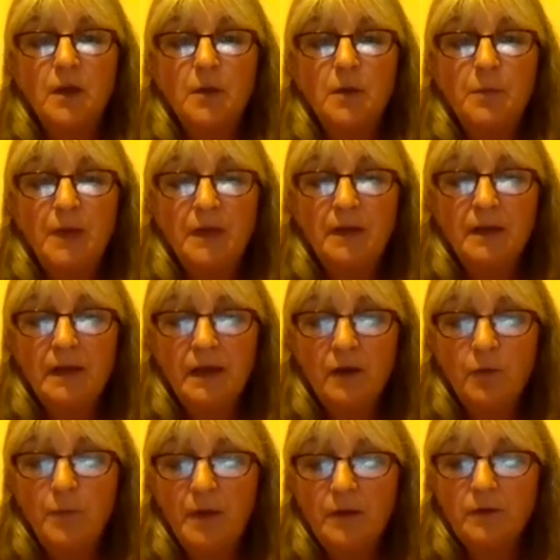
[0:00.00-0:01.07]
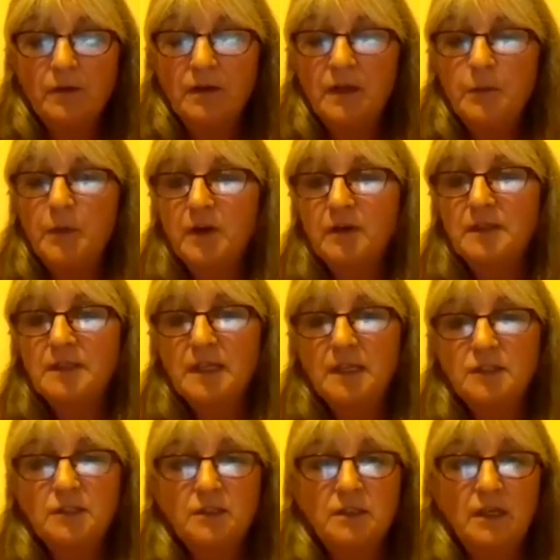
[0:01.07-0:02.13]
been hell-bent on
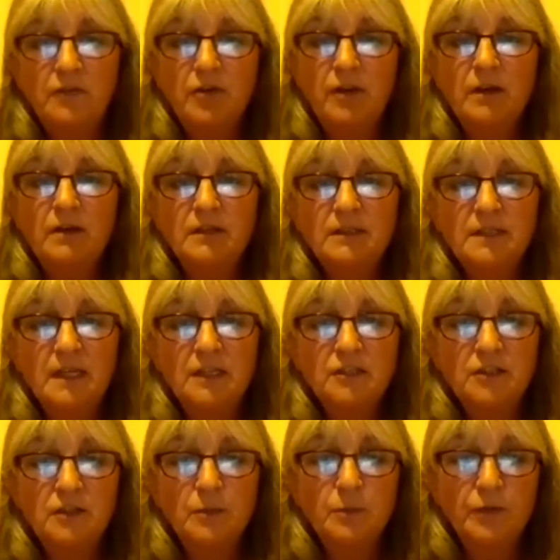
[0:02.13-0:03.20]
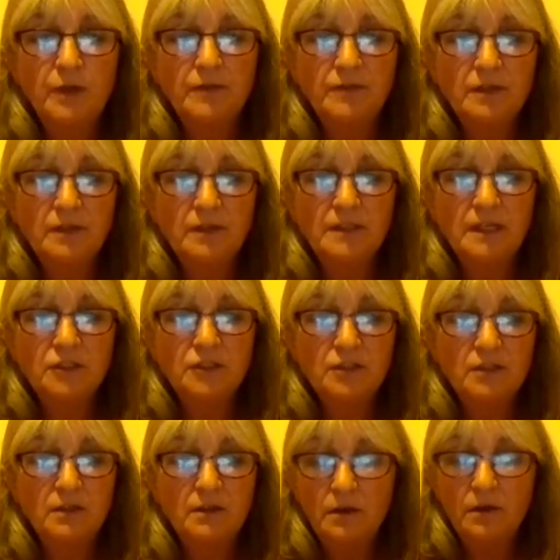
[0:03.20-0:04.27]
liberalisation, deregulation and
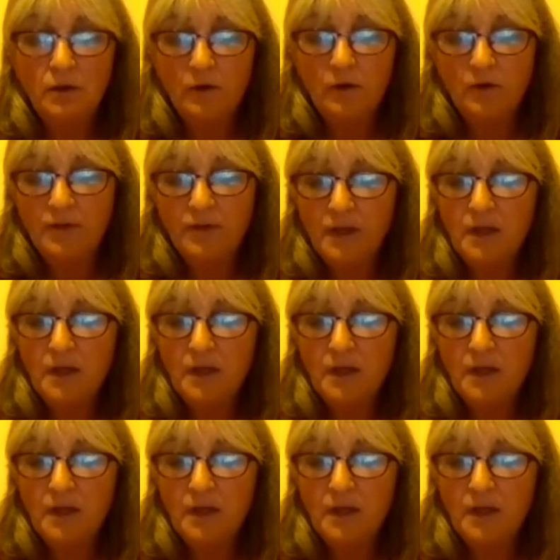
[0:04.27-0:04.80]
privatisation of